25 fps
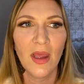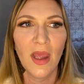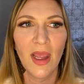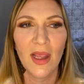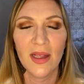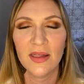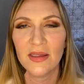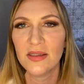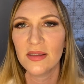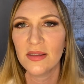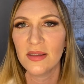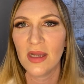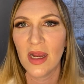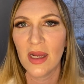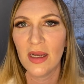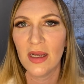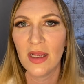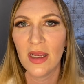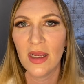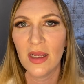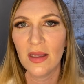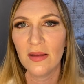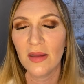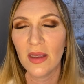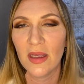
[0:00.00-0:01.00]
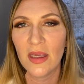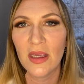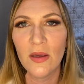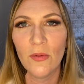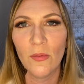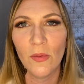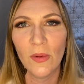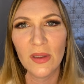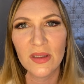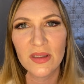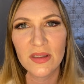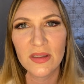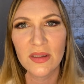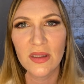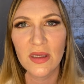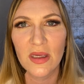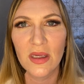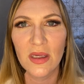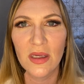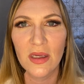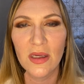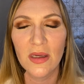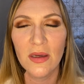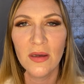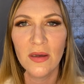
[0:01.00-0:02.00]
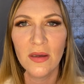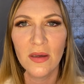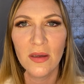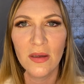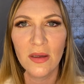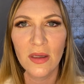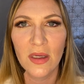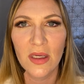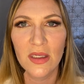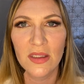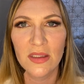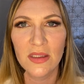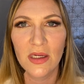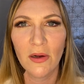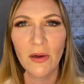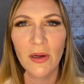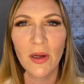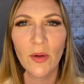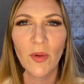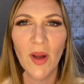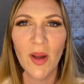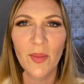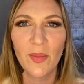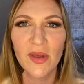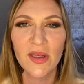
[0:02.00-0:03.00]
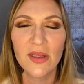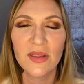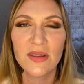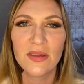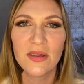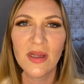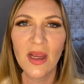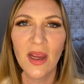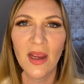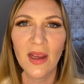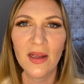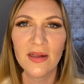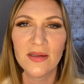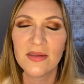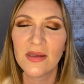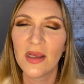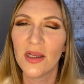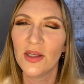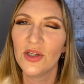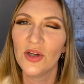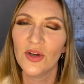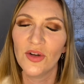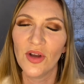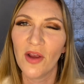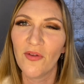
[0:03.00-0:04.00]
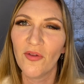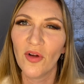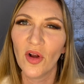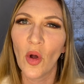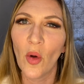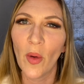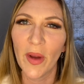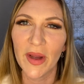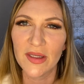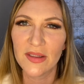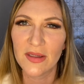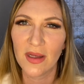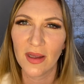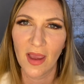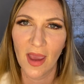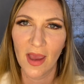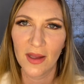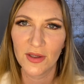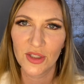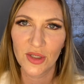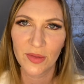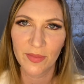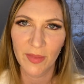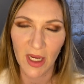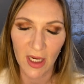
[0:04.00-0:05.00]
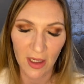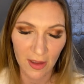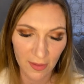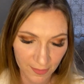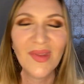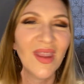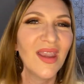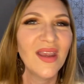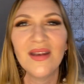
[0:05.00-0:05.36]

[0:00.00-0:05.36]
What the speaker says: and stating that he was the East Area Rapist and said, "You're never going to catch me."